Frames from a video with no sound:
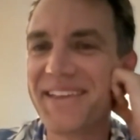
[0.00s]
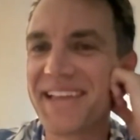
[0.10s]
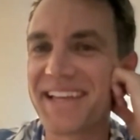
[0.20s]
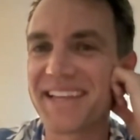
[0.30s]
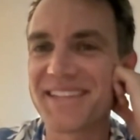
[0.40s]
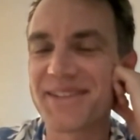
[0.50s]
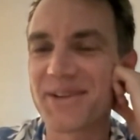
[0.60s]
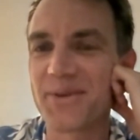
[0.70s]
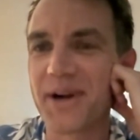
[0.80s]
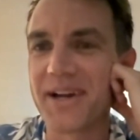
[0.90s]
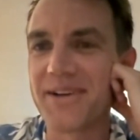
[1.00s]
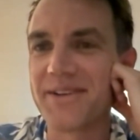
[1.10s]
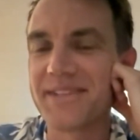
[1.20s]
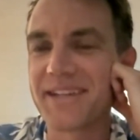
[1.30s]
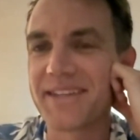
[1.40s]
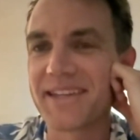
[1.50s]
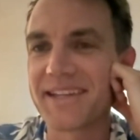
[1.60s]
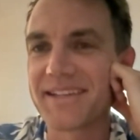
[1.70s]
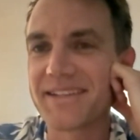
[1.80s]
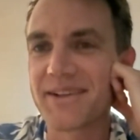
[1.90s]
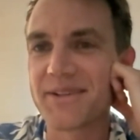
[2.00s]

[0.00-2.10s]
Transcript: Like it's so wild how that goes